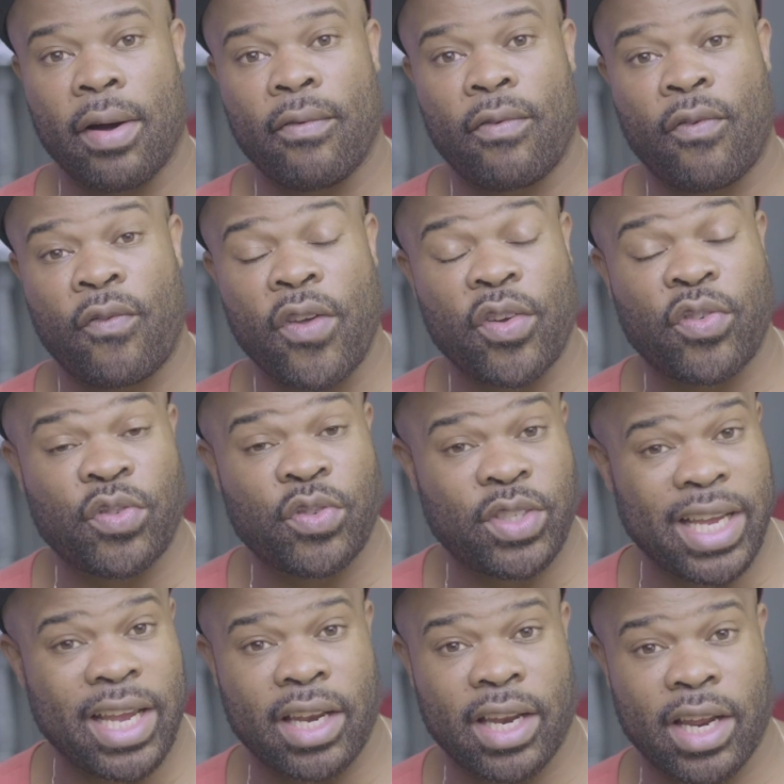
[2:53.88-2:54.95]

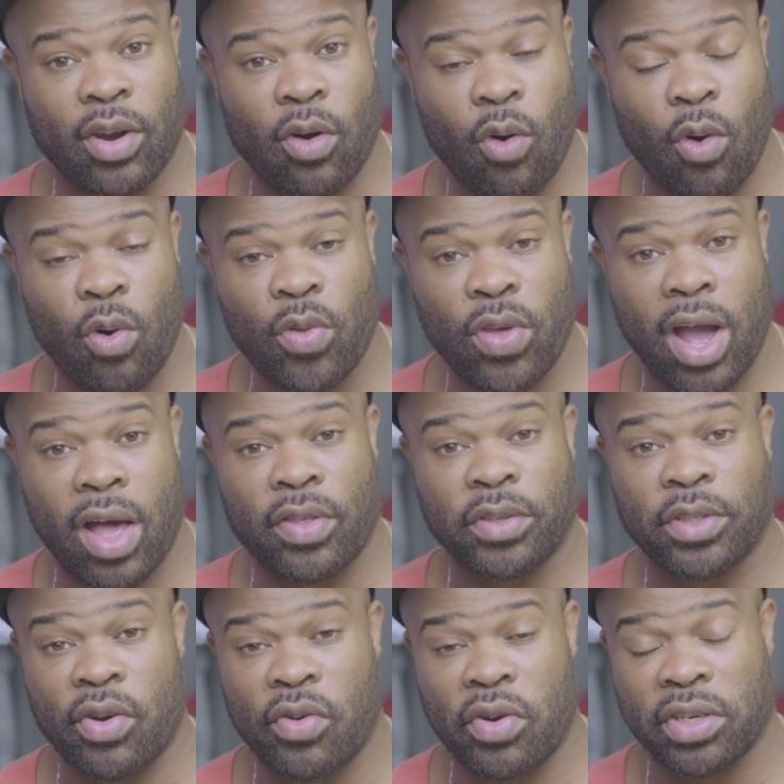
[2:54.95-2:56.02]
15 and all the other
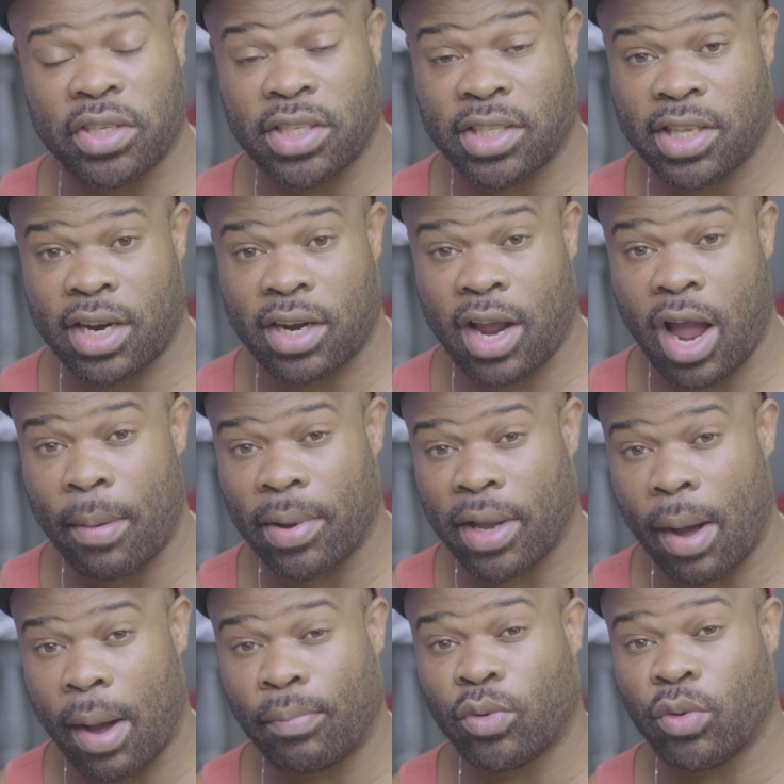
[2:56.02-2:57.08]
generations that are
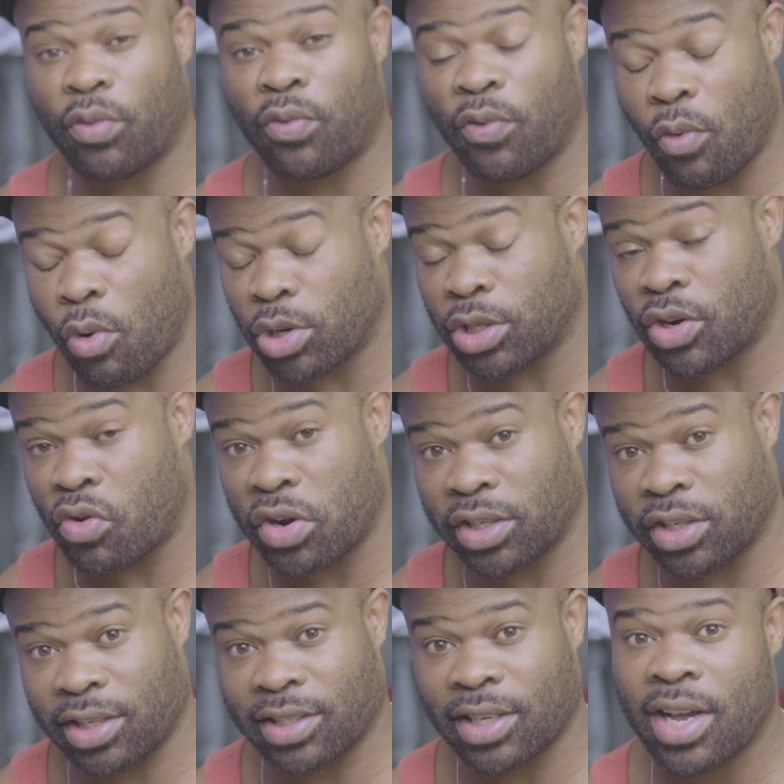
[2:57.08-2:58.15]
coming up to 4
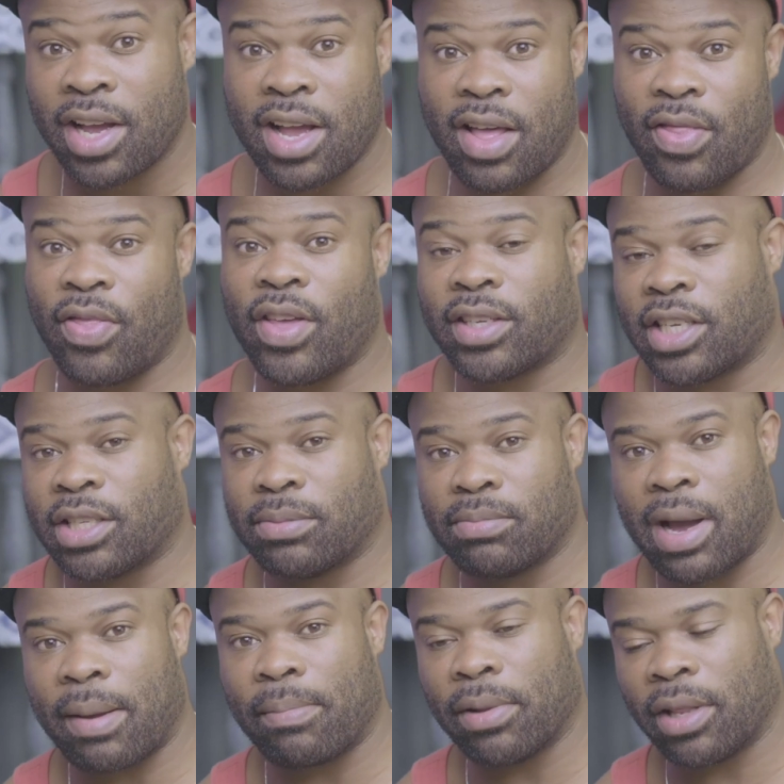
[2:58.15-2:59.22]
generations. And this is
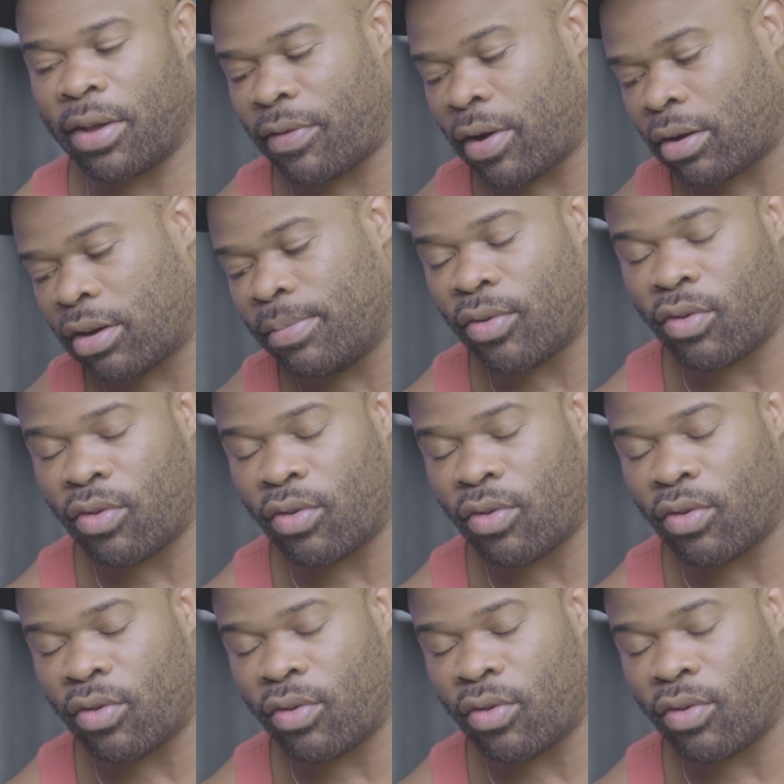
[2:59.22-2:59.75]
my belief. I could be